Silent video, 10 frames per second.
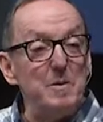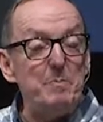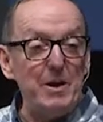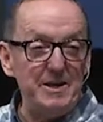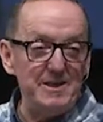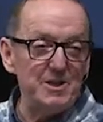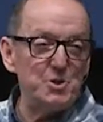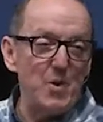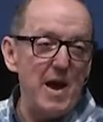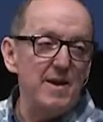me put it
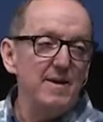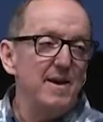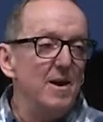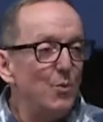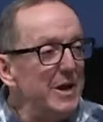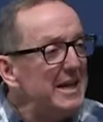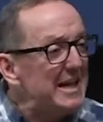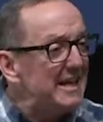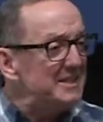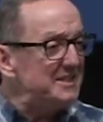this way. We can
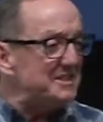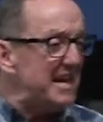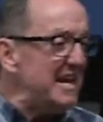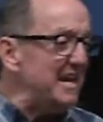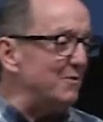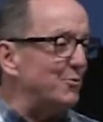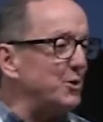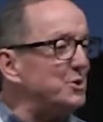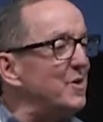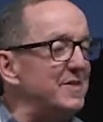get deceived. 1
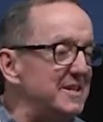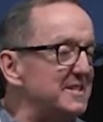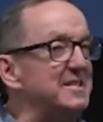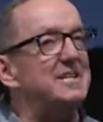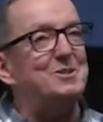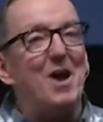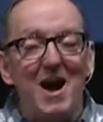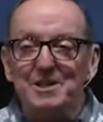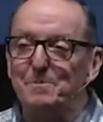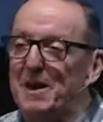Corinthians 6
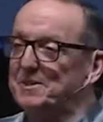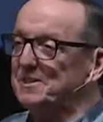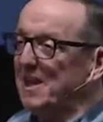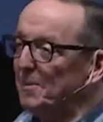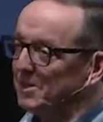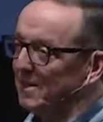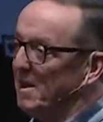talks about deception.